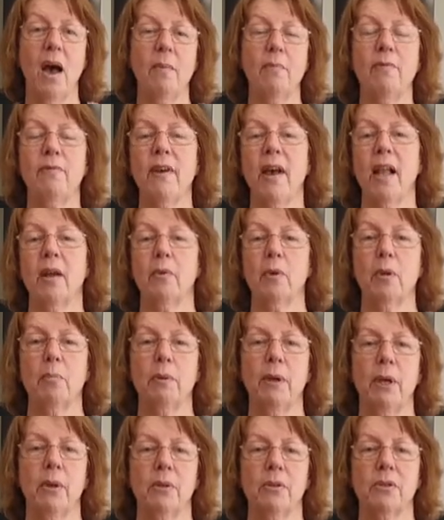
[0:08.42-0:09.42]
Valerie
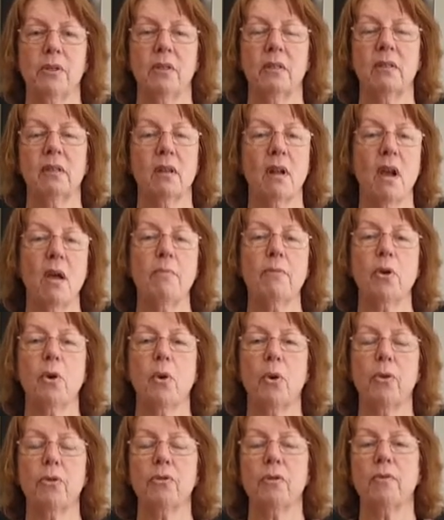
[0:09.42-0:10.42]
Pearson and I'm the
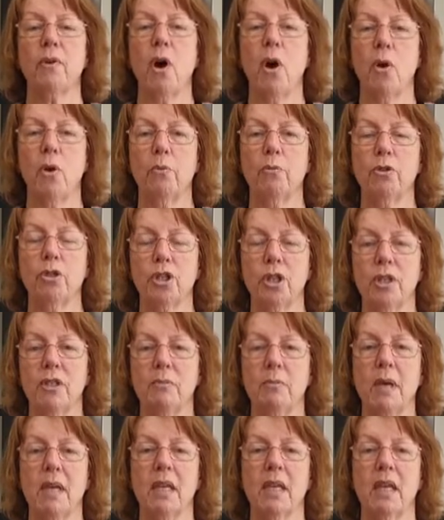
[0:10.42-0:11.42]
author of Home Cheese
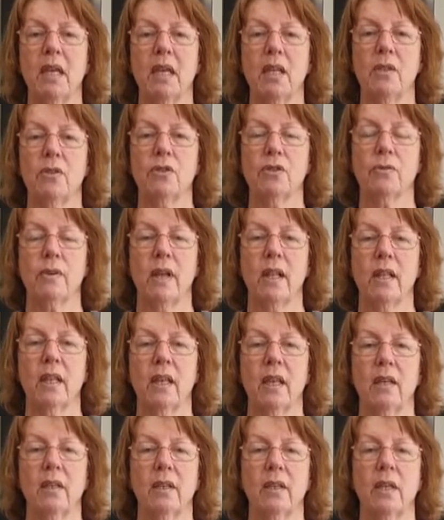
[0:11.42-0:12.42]
Making in Australia.
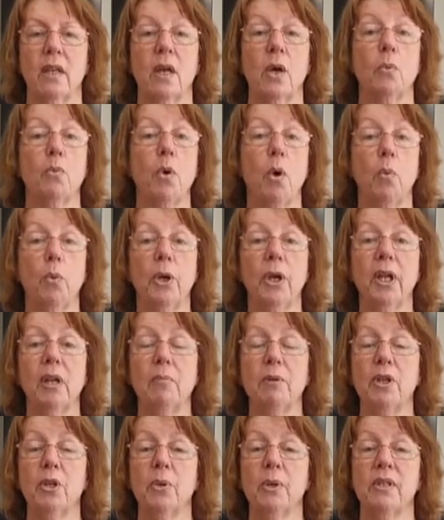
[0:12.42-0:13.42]
What we're going to be
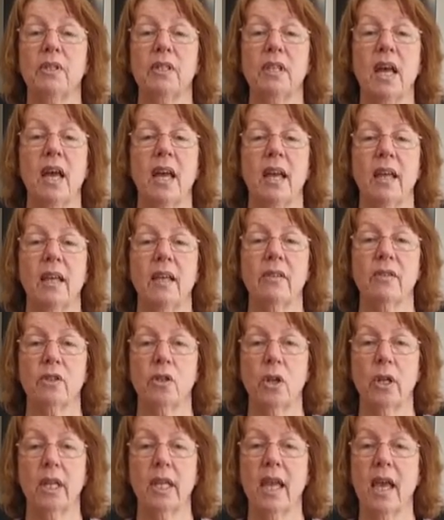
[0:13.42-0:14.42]
doing today is
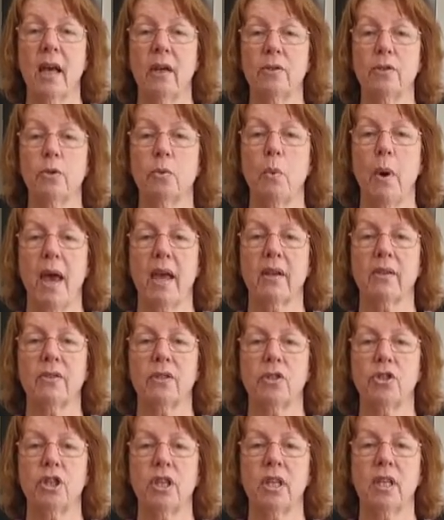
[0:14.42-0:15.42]
learning how to wax a
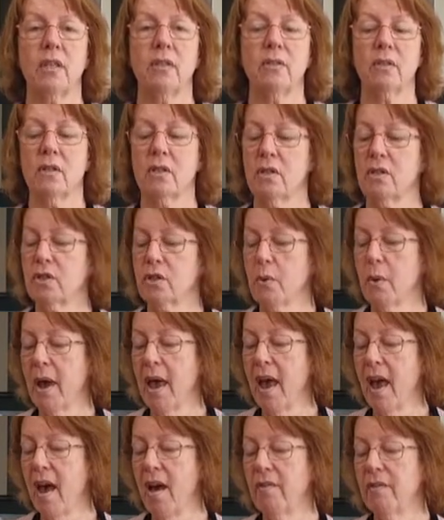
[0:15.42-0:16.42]
cheese. So I
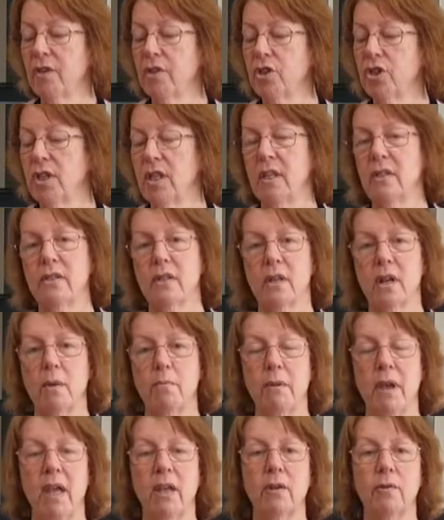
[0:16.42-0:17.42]
have a cheese that I
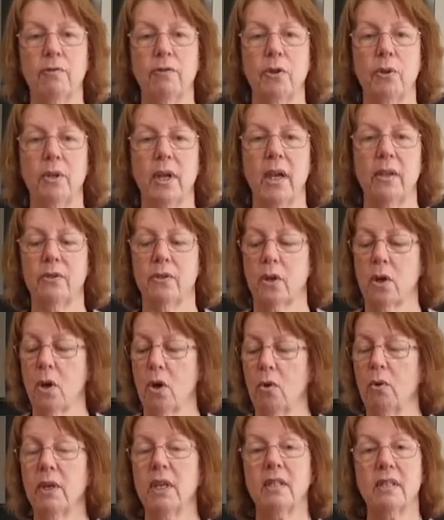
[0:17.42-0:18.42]
made a few days ago.
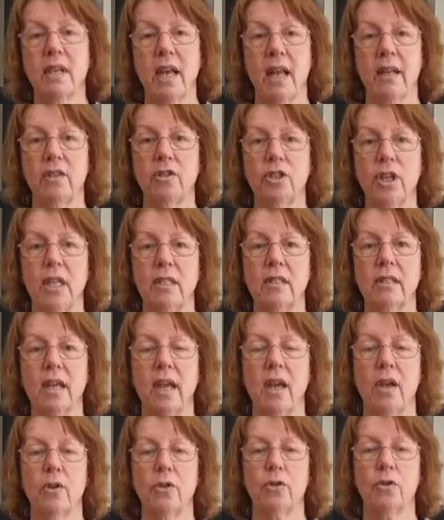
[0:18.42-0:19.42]
It's had a chance to
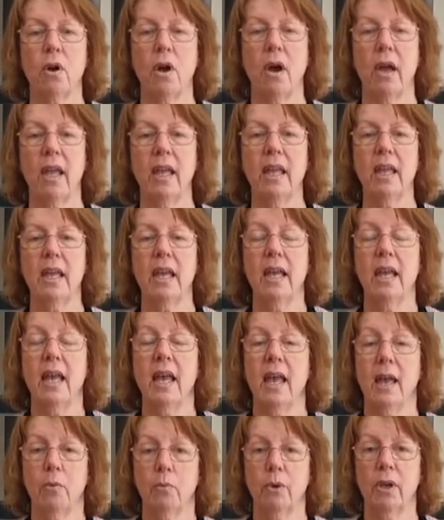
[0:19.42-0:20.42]
air dry
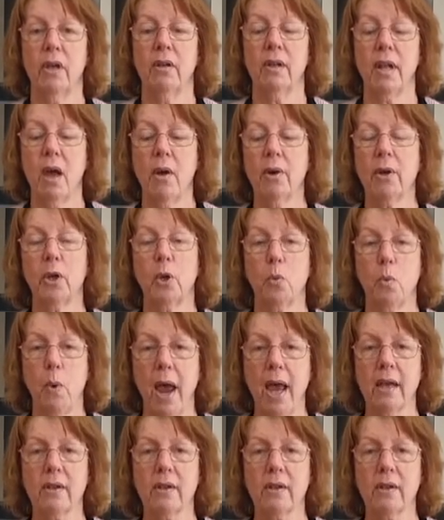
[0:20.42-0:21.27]
and we are now going to wax